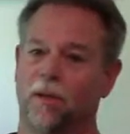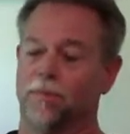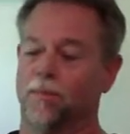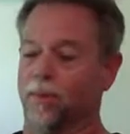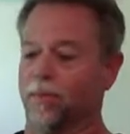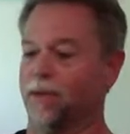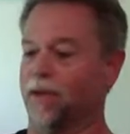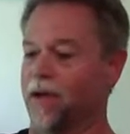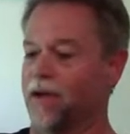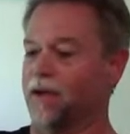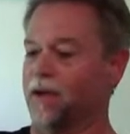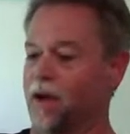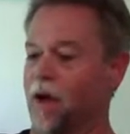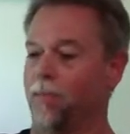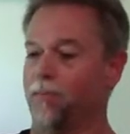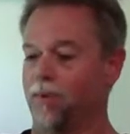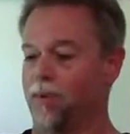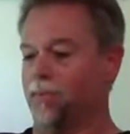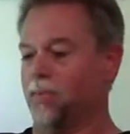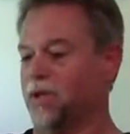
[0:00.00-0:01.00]
Been playing a
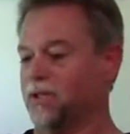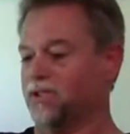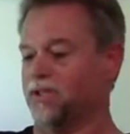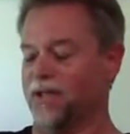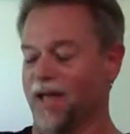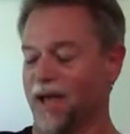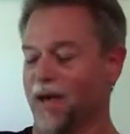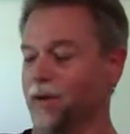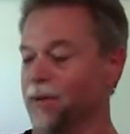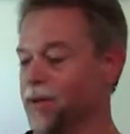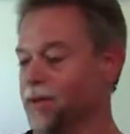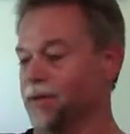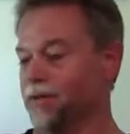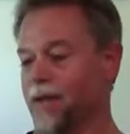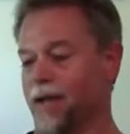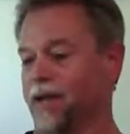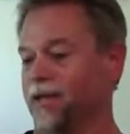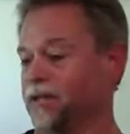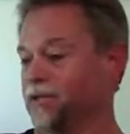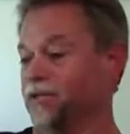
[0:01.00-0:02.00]
couple of months now,
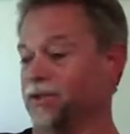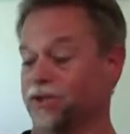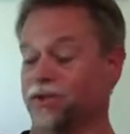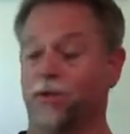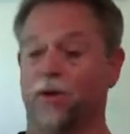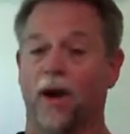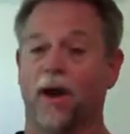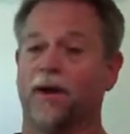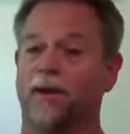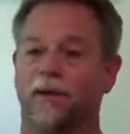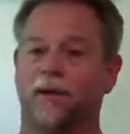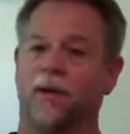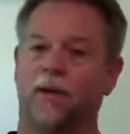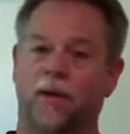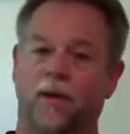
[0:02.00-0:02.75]
and it's just great.